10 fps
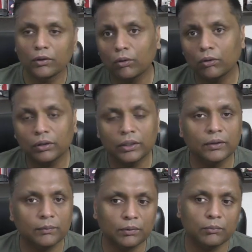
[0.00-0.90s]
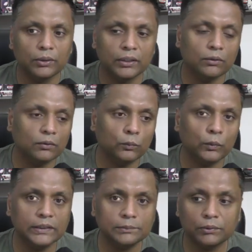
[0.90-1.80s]
or you can promote it on
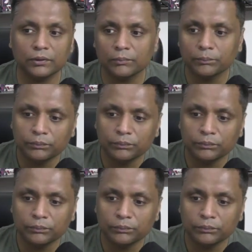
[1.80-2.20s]
Facebook.